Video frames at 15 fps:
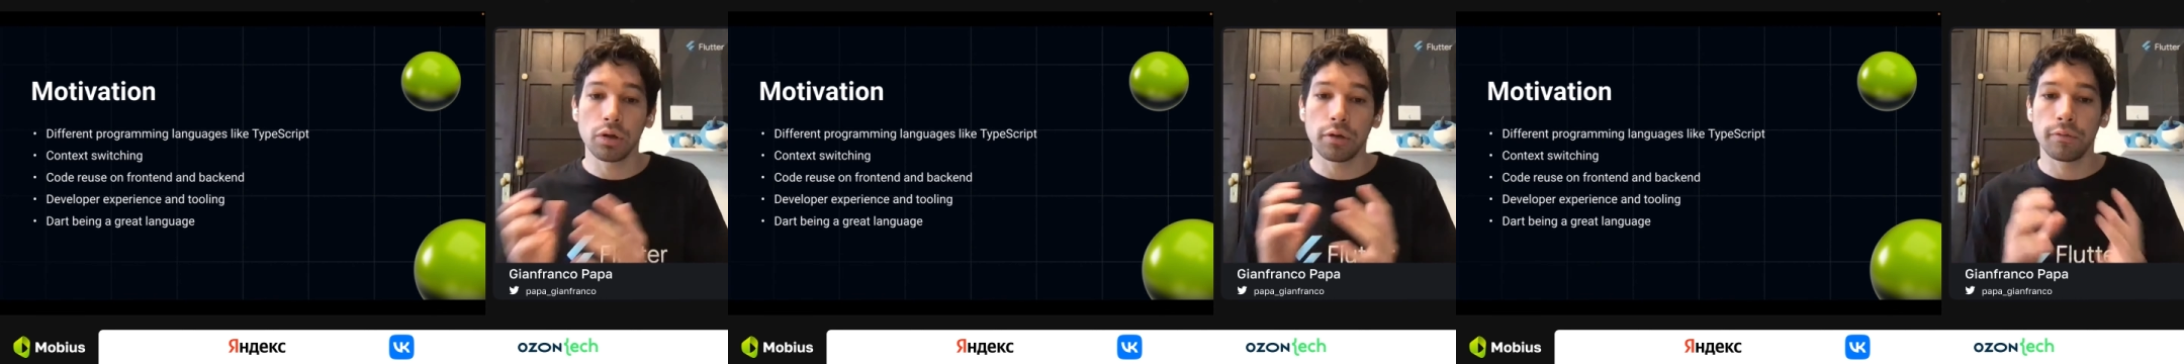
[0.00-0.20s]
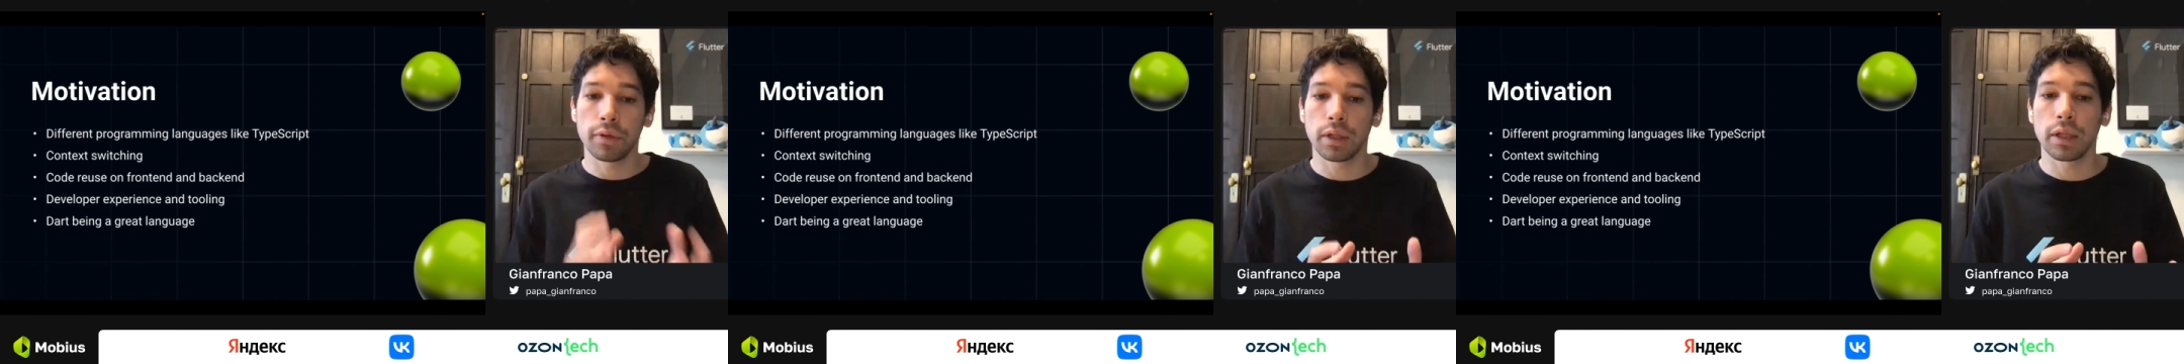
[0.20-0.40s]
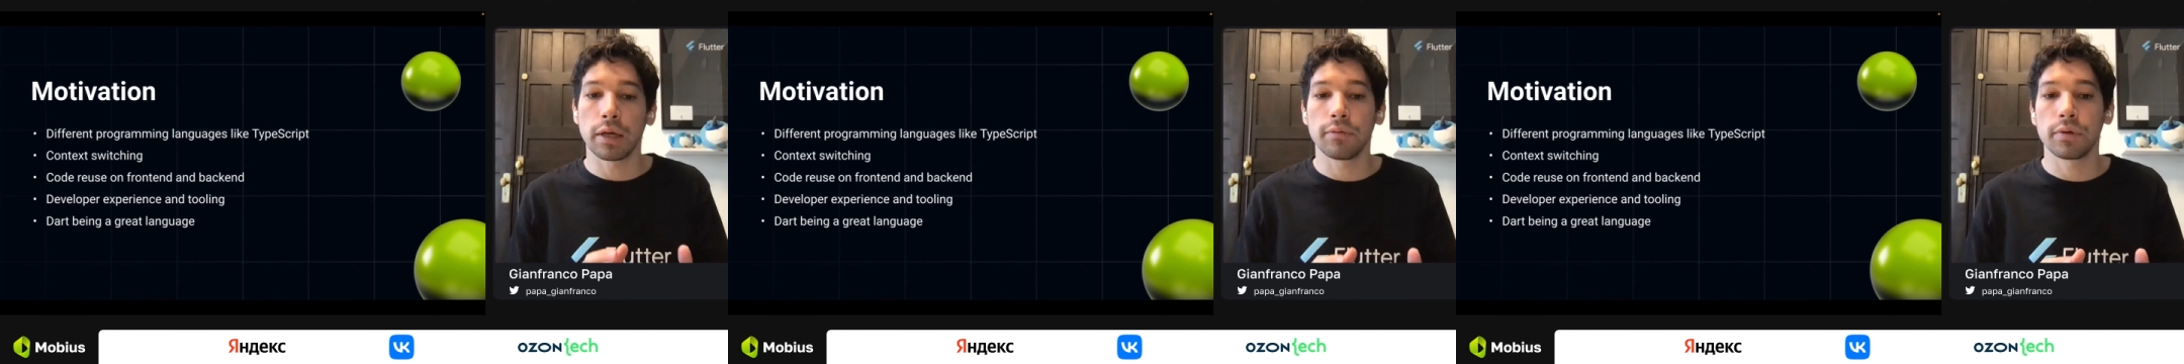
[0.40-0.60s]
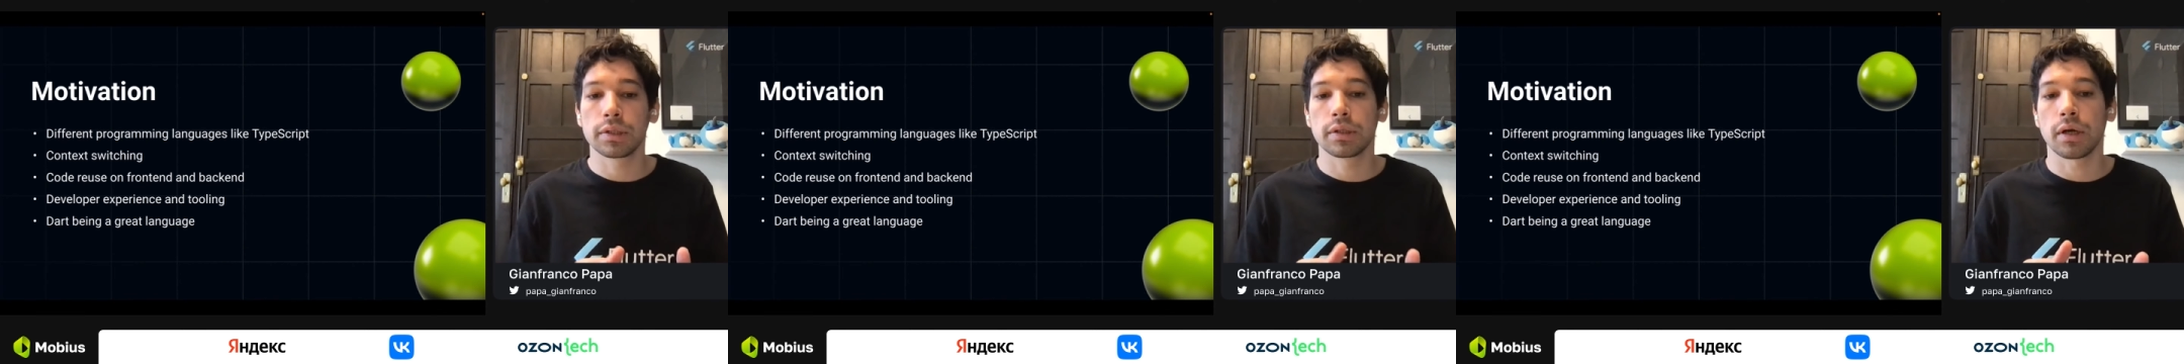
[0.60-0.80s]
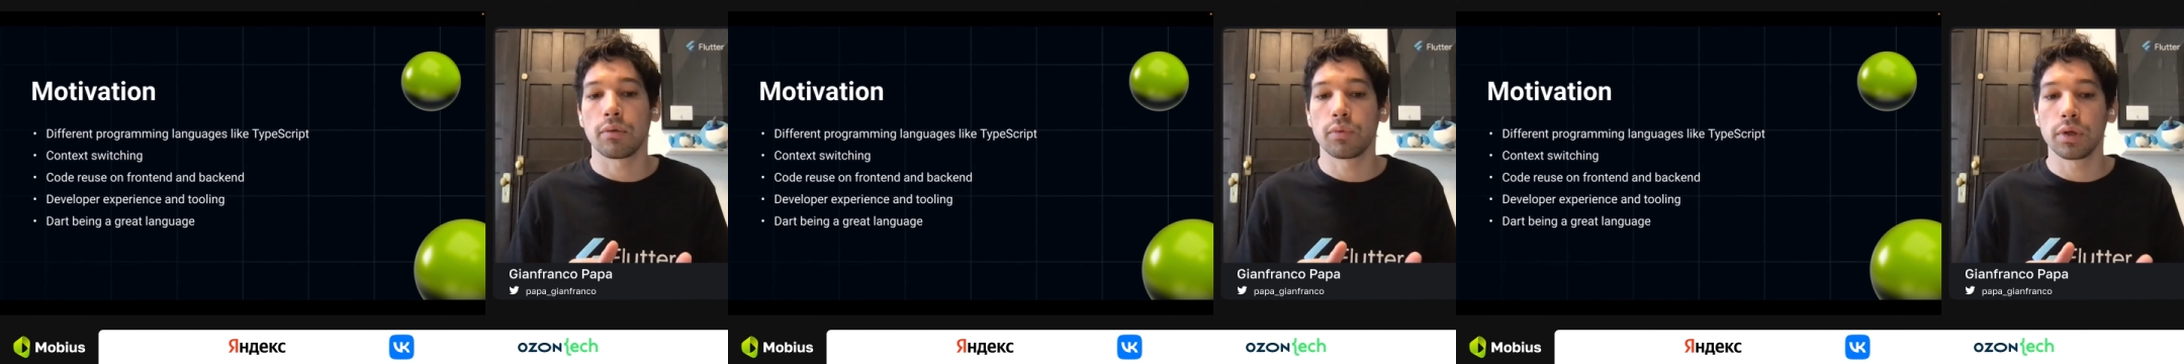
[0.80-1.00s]
all of the
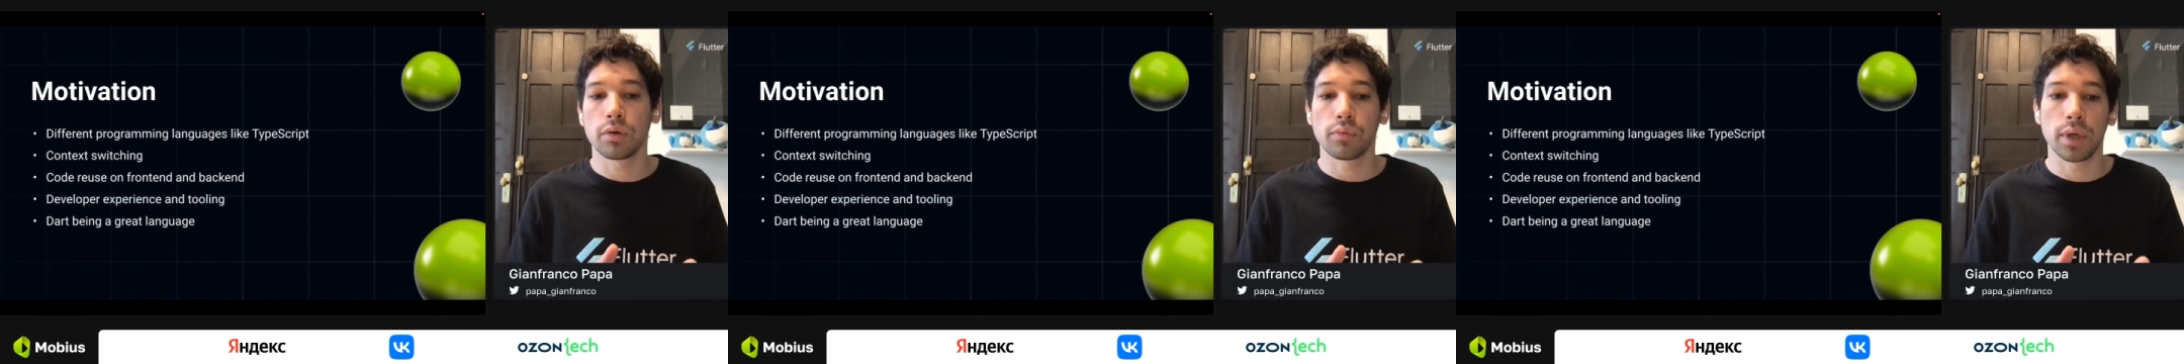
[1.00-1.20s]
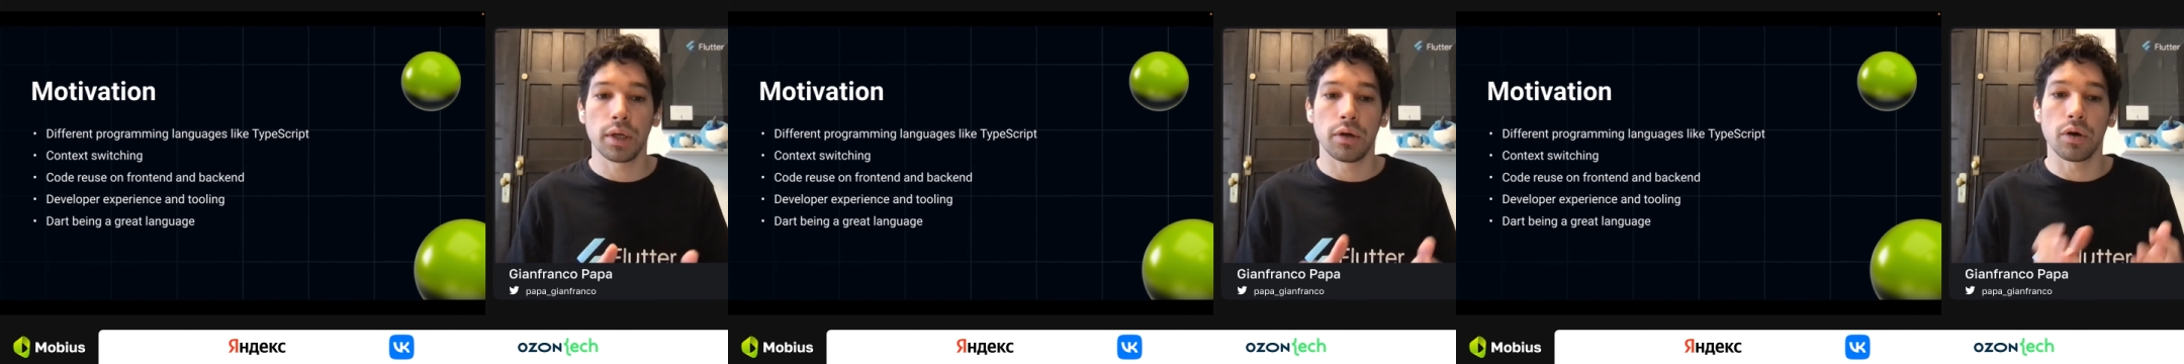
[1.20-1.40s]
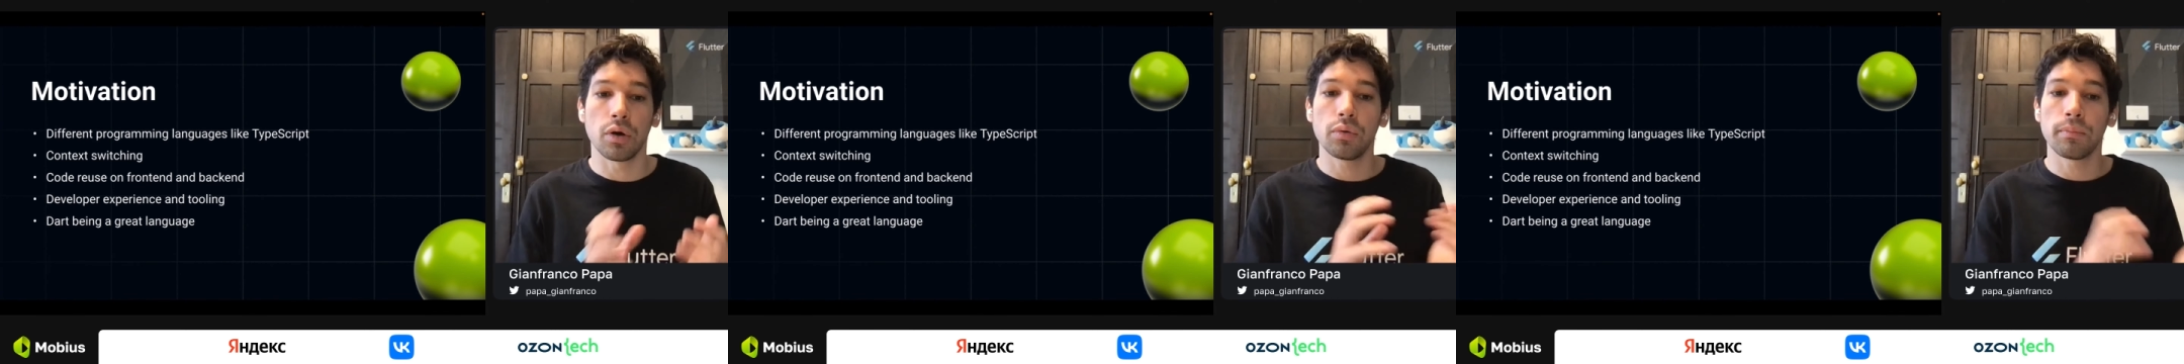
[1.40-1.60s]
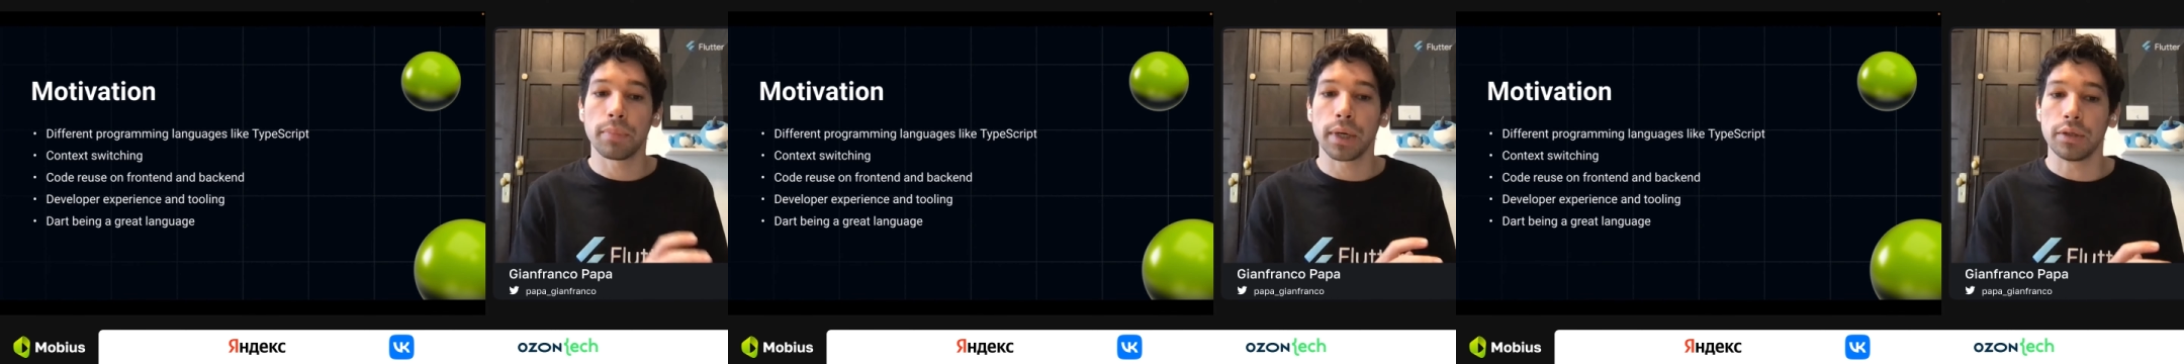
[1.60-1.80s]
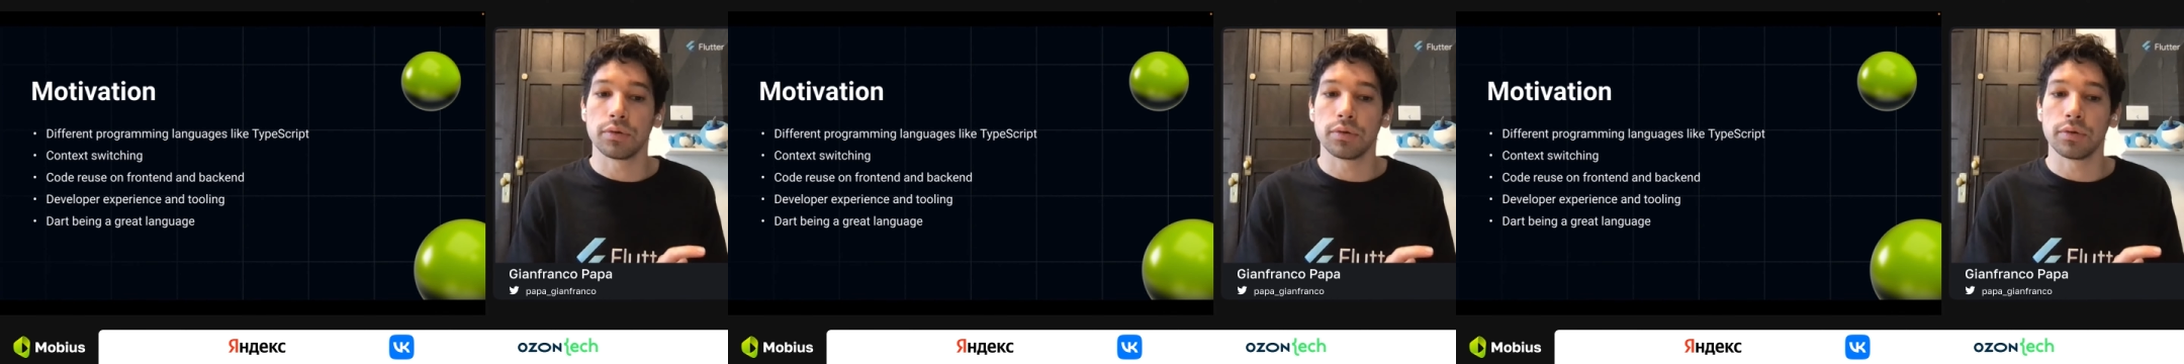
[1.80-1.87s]
libraries that we already know by